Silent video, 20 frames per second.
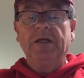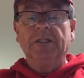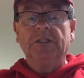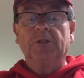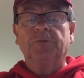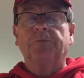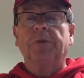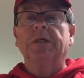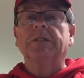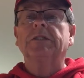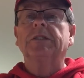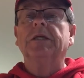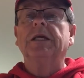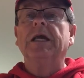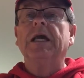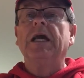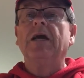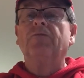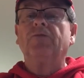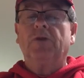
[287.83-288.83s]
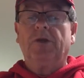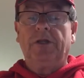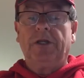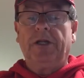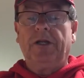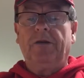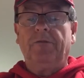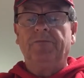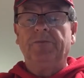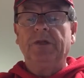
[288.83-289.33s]
especially after
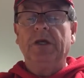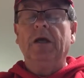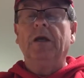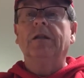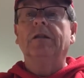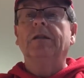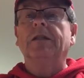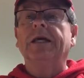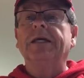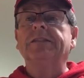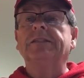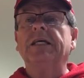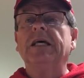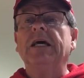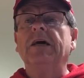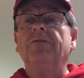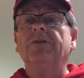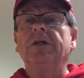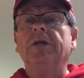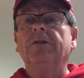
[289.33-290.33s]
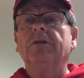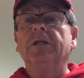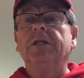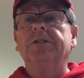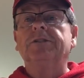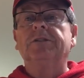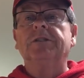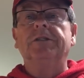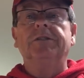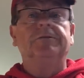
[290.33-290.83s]
dinner. Let's have another
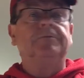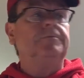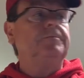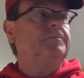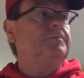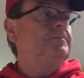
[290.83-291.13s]
listen.